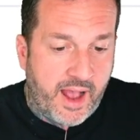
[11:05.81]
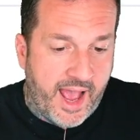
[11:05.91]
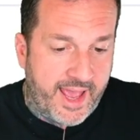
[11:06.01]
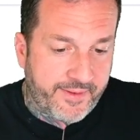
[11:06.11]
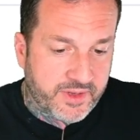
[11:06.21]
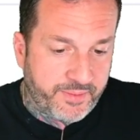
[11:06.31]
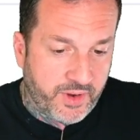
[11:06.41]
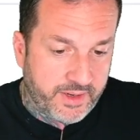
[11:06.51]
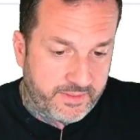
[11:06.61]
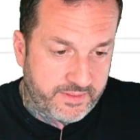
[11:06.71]
I have to
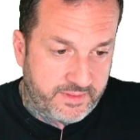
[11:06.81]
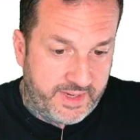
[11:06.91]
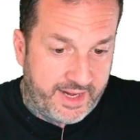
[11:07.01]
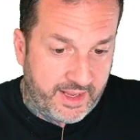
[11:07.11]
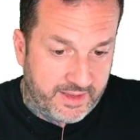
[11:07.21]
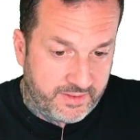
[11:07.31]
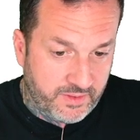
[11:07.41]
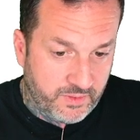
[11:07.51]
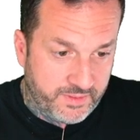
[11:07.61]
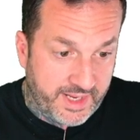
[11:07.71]
put data
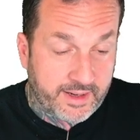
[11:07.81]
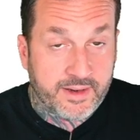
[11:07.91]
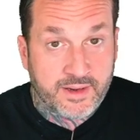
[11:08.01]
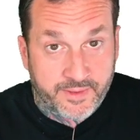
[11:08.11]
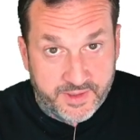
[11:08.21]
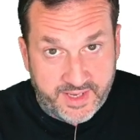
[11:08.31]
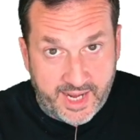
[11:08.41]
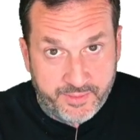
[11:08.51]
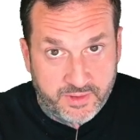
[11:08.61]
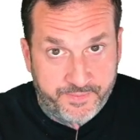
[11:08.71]
into yet another
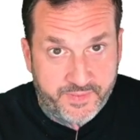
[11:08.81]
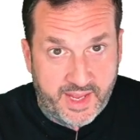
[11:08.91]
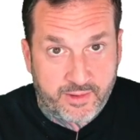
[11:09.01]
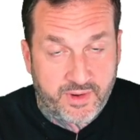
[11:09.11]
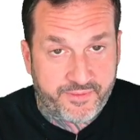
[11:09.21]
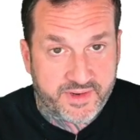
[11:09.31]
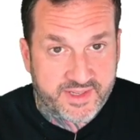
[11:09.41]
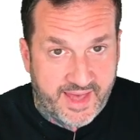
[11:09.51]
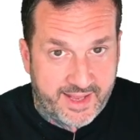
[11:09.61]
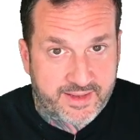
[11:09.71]
table and
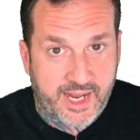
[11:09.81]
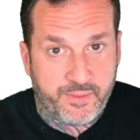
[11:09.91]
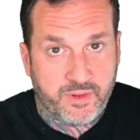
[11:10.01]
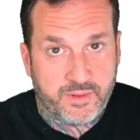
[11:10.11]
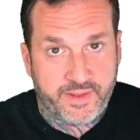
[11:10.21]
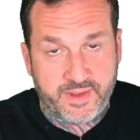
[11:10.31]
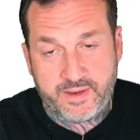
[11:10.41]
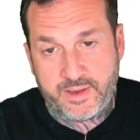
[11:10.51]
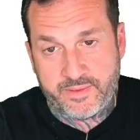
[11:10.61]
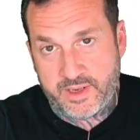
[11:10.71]
reference that table in
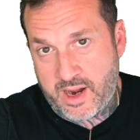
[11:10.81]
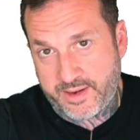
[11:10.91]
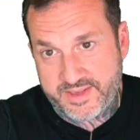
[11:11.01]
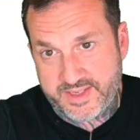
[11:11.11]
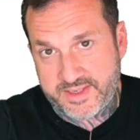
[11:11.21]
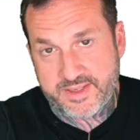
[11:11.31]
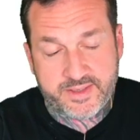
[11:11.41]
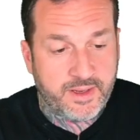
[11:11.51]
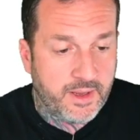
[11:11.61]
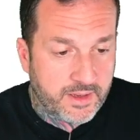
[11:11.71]
the in the not
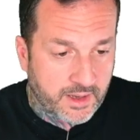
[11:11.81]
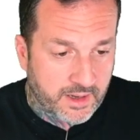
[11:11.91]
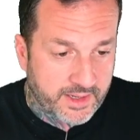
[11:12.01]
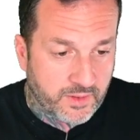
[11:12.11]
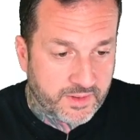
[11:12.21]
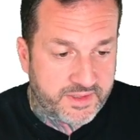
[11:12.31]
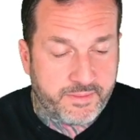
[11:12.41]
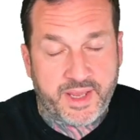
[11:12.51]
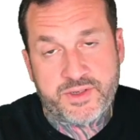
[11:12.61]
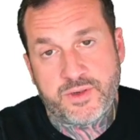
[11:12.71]
exists uh, in order
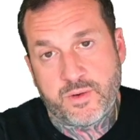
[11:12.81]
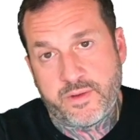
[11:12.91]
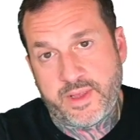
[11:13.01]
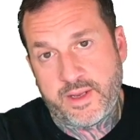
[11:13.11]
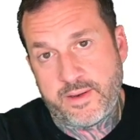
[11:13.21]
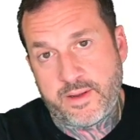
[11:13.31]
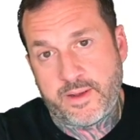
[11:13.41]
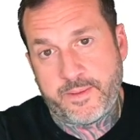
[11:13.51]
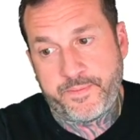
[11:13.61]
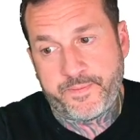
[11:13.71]
to make sure that
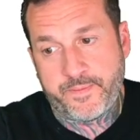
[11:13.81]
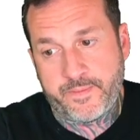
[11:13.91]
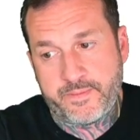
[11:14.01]
um,